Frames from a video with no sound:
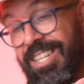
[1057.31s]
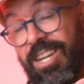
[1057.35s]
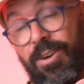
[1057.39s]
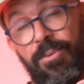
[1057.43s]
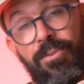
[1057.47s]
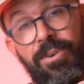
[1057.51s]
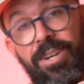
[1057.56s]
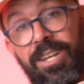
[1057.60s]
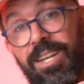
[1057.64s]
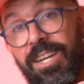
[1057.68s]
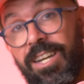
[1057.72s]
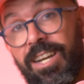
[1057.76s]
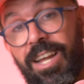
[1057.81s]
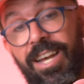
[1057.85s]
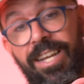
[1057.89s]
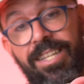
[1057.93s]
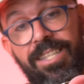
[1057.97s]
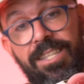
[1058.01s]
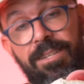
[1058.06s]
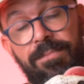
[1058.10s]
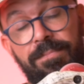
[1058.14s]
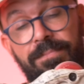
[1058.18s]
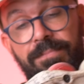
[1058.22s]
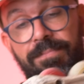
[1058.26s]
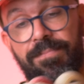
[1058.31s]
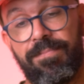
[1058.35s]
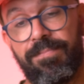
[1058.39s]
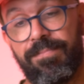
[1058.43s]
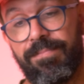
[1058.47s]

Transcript: I really like them.